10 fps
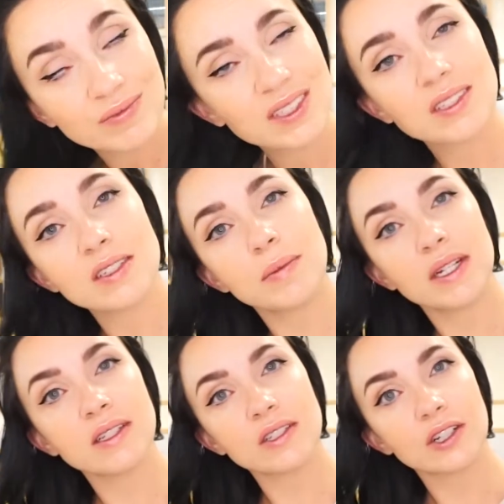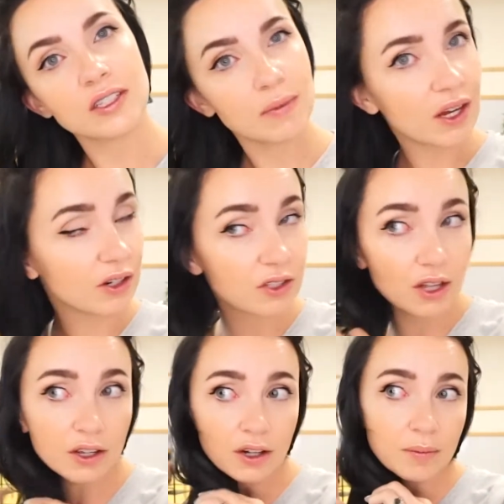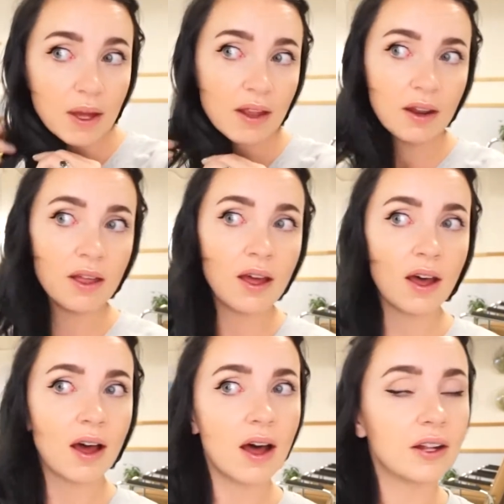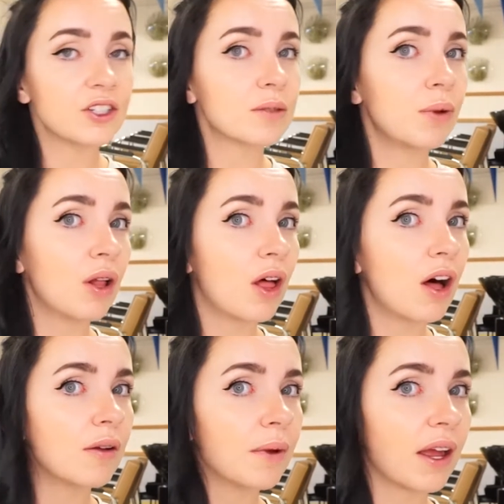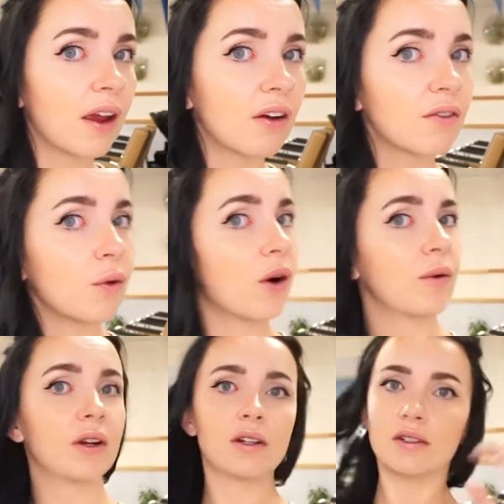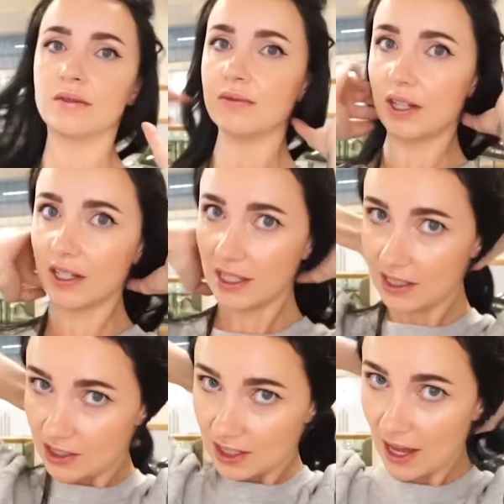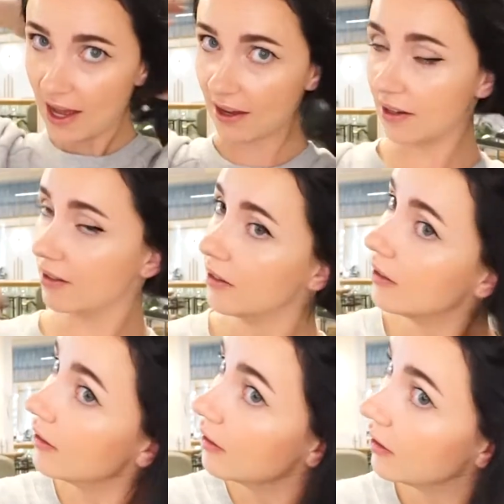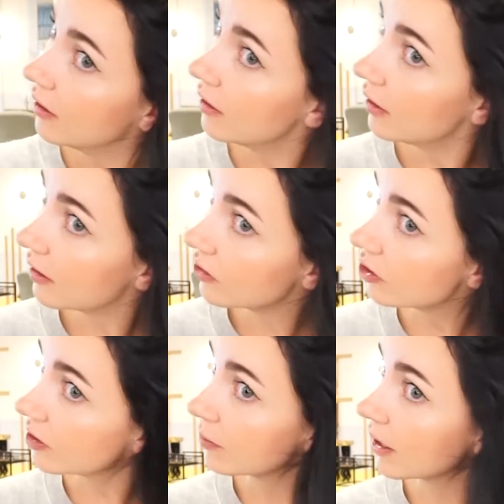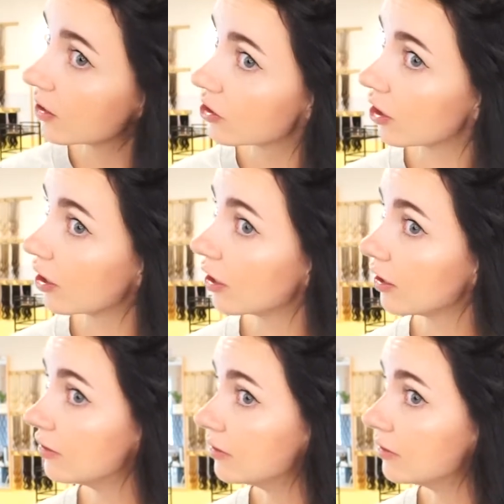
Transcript: this is a bit easier because my hair is longer, but I'll just pull all my hair forward on each side and just make sure